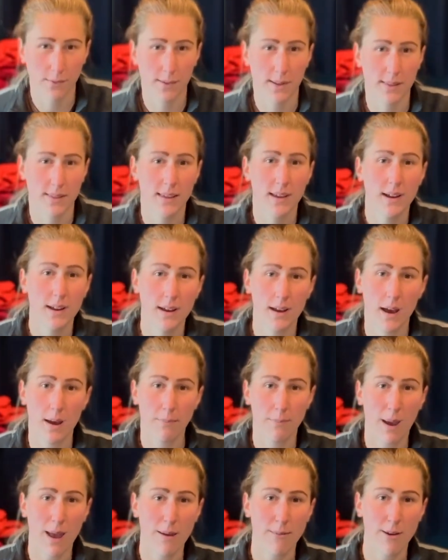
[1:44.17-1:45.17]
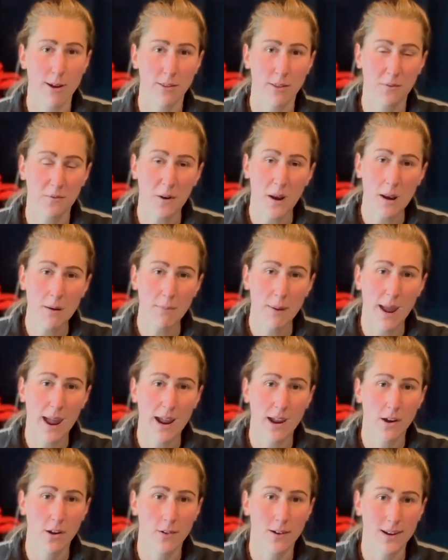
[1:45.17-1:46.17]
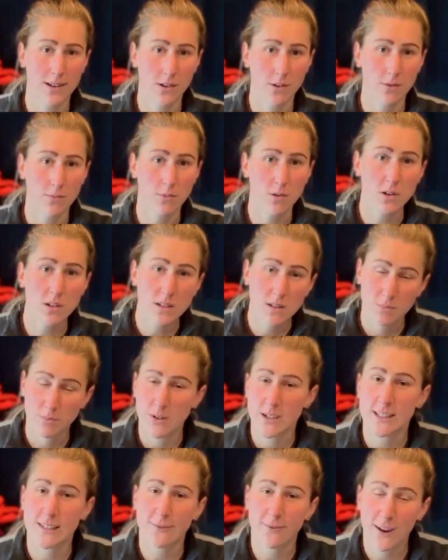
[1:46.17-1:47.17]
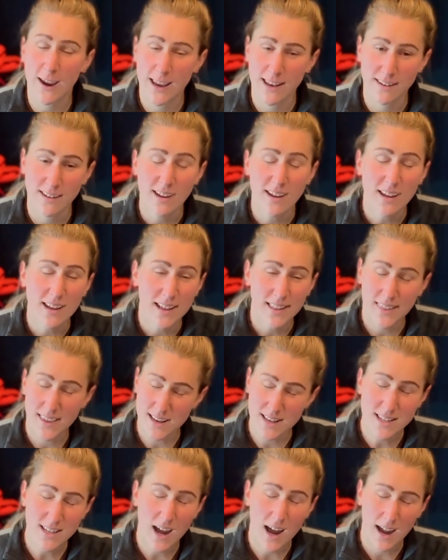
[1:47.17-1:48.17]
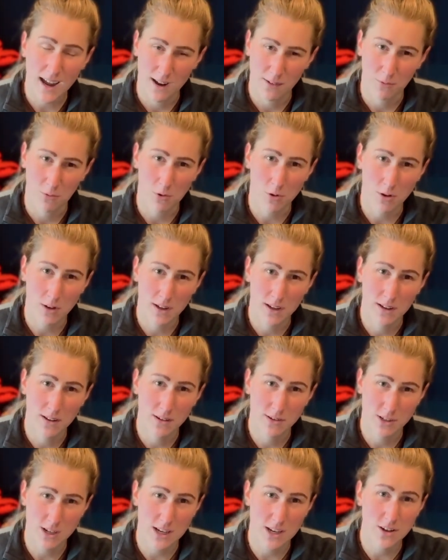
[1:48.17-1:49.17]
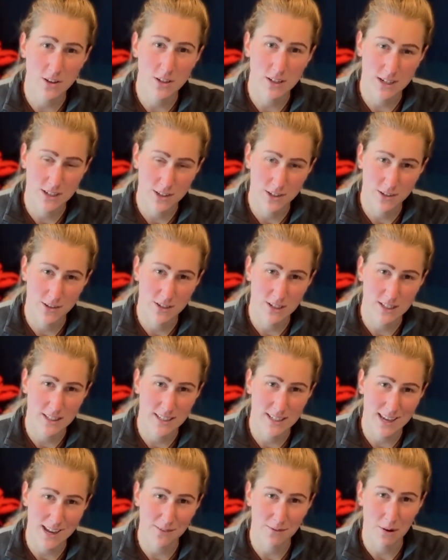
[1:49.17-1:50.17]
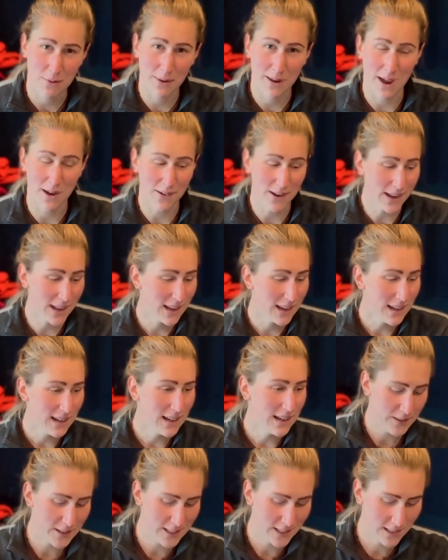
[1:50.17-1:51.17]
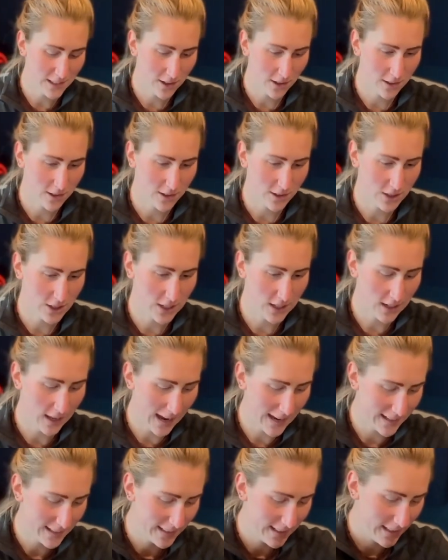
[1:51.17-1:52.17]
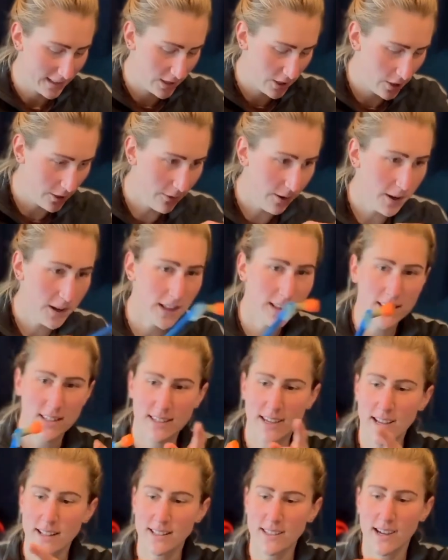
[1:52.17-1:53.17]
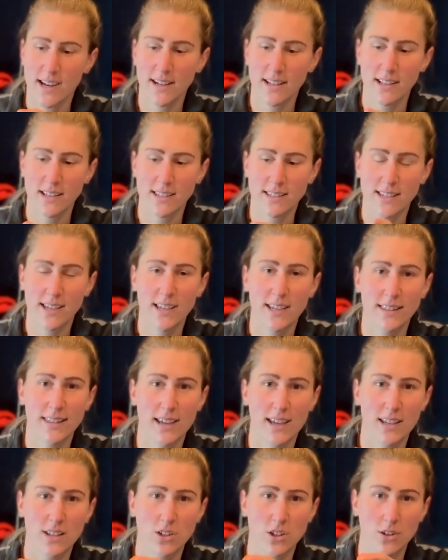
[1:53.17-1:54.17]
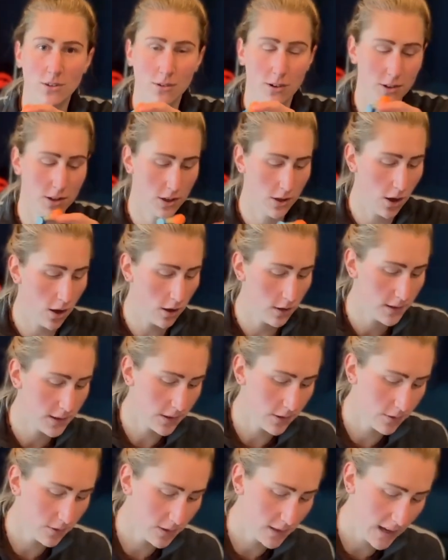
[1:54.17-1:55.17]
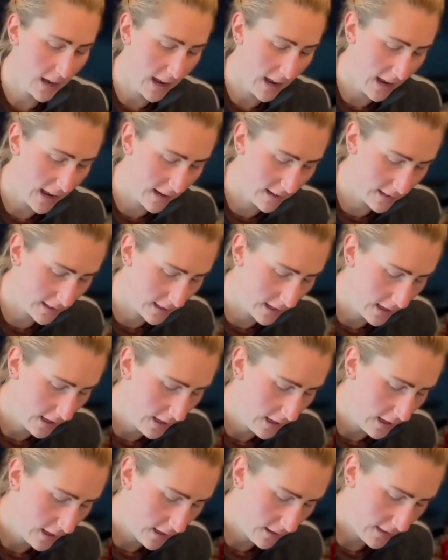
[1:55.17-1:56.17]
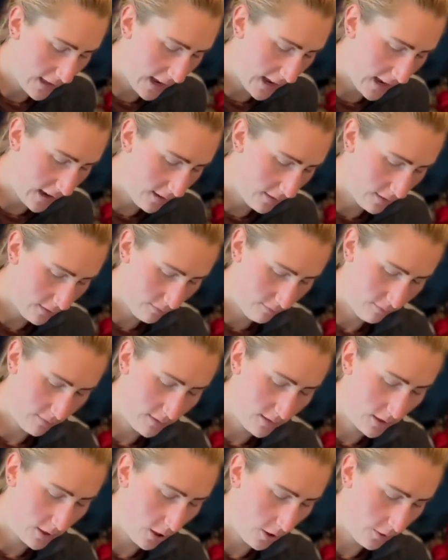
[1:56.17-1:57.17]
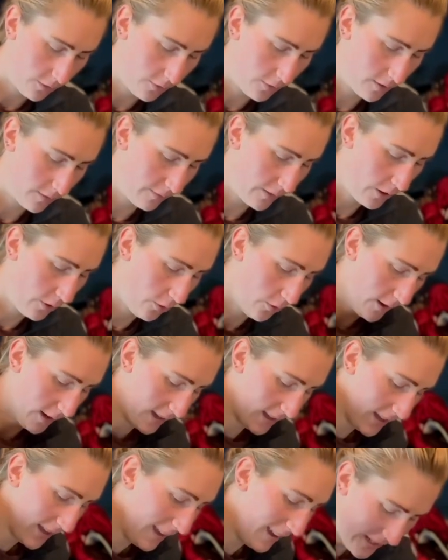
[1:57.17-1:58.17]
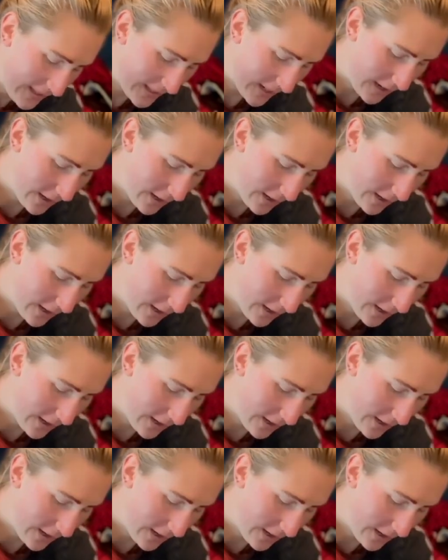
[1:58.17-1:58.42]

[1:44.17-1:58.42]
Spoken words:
with a baby on the front pack who I don't want to breastfeed the entire walk, which I usually do just to get where we're going. This is good because she likes to chew on it. The downside is they chew on the nozzles and they go through them real quick. So